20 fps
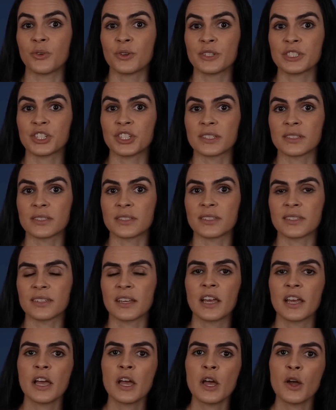origins,
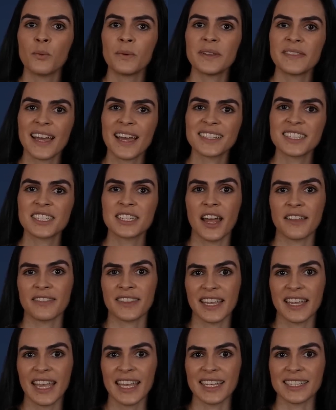when that's not
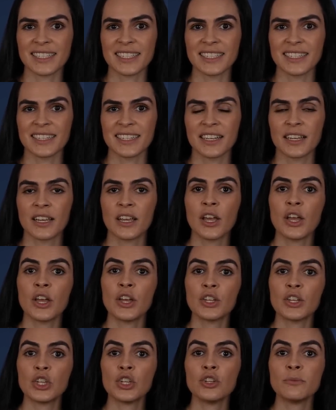the case.
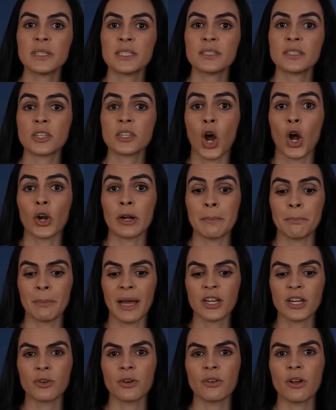Humans are a
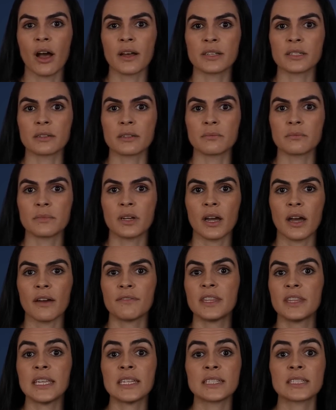microcosm
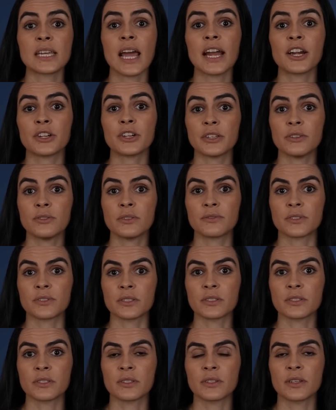of the entire
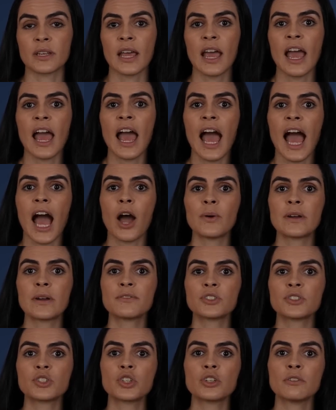universe.
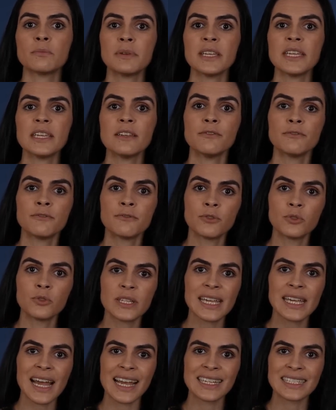However, to be
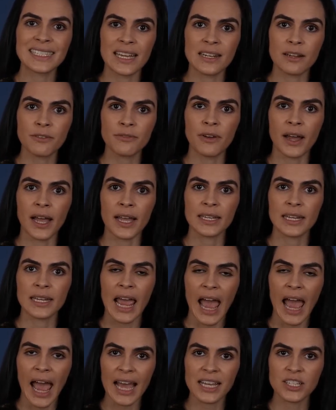fully identified
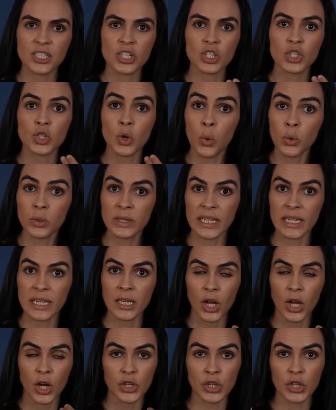as
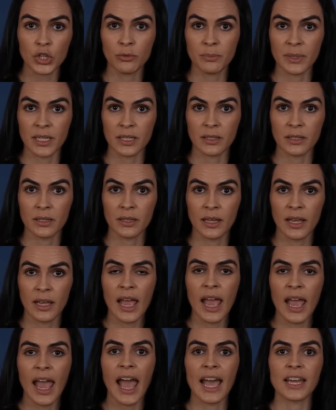solely a human
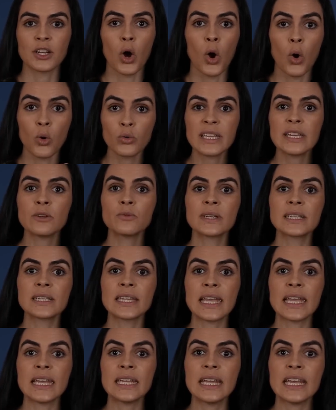and only
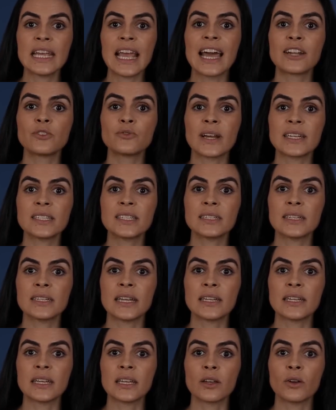relating and
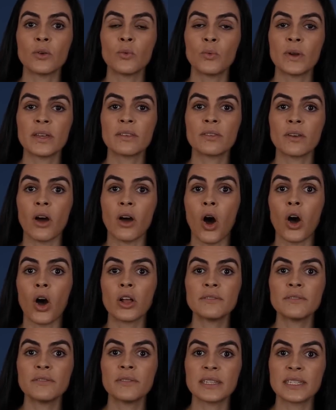resonating with all
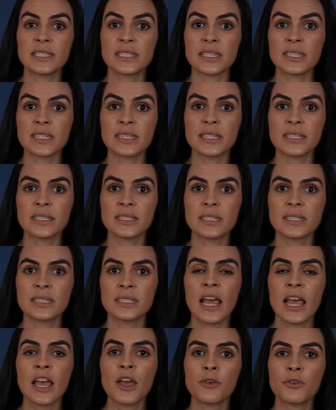of the existence
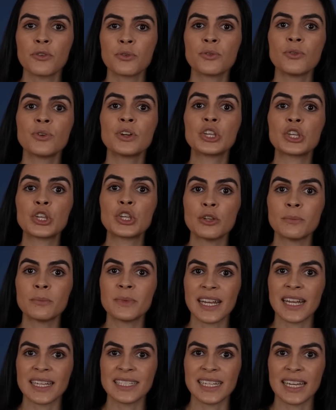through a
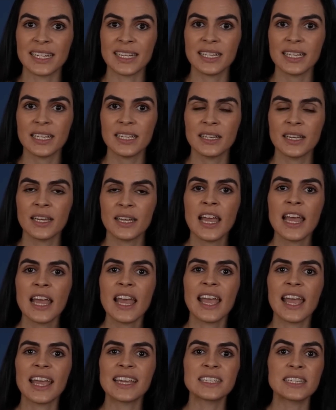human identity
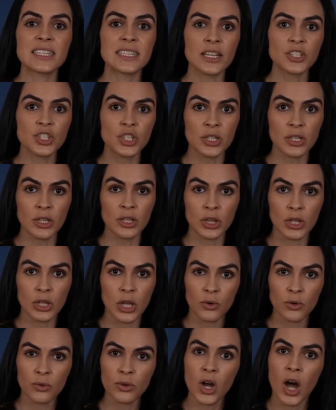is such a
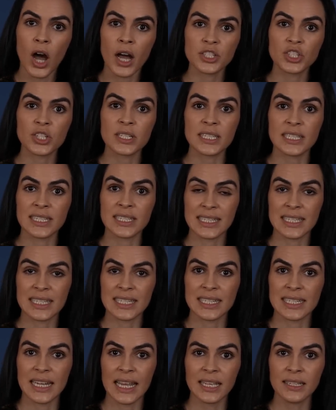low consciousness
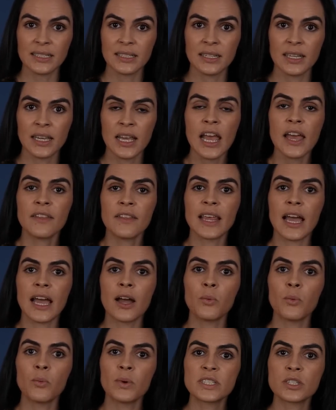state
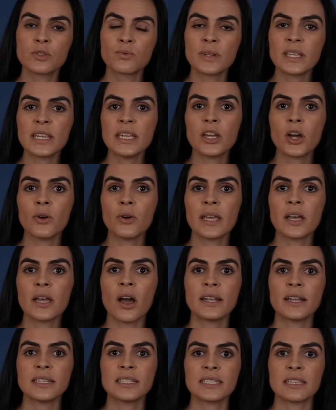that what's really going
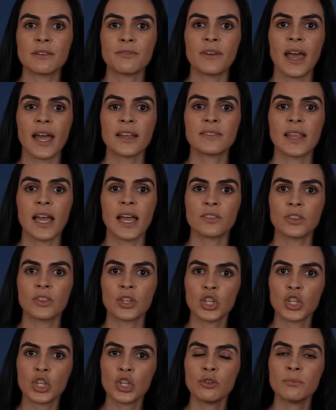on is the fact that the
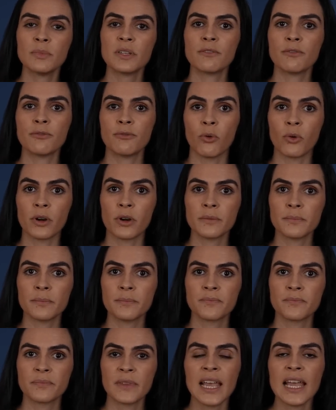human form
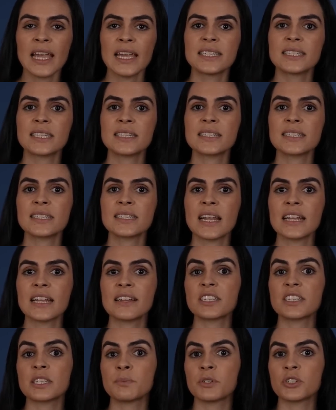is in a state
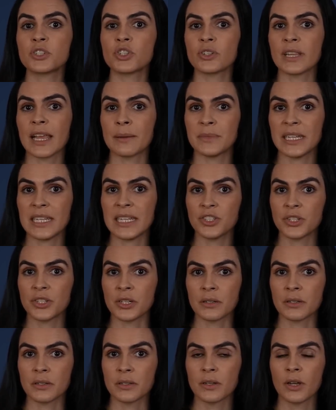of spiritual
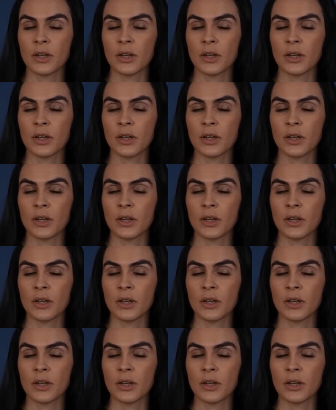amnesia,